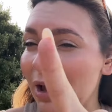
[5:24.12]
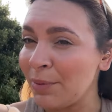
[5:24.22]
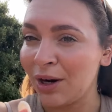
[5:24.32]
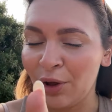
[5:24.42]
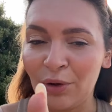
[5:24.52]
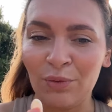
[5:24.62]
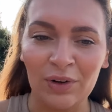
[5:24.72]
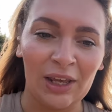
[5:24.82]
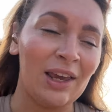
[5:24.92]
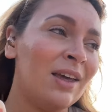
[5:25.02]
I'm gonna
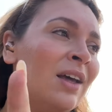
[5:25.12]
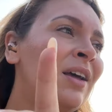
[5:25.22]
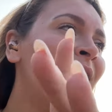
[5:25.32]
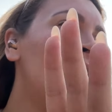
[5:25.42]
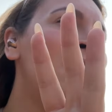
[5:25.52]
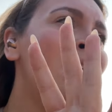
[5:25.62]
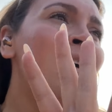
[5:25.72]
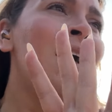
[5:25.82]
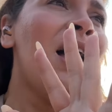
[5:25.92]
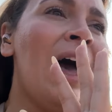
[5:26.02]
hopefully
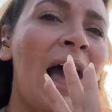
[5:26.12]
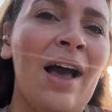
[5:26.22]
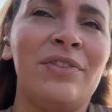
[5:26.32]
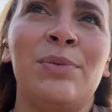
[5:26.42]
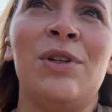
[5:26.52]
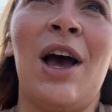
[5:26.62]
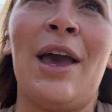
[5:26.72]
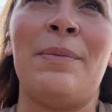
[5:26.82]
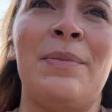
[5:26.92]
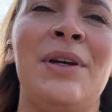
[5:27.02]
have some
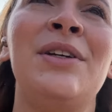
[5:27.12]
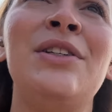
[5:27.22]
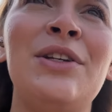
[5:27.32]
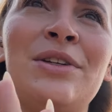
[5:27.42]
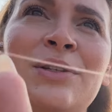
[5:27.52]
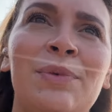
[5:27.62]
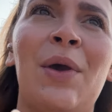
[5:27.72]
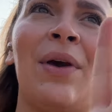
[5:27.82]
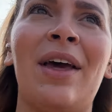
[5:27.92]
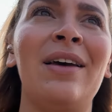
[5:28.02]
time to do some
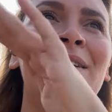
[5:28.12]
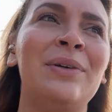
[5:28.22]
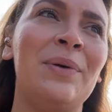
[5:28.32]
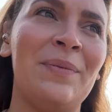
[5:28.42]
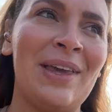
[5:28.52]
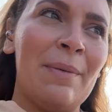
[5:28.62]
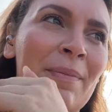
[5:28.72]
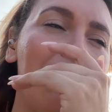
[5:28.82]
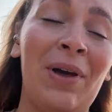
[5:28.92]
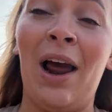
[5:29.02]
yoga when
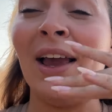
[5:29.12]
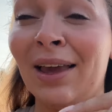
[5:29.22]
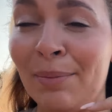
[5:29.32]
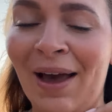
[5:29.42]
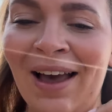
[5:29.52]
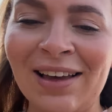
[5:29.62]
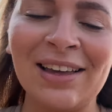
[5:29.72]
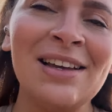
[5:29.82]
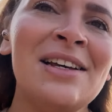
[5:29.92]
I get back.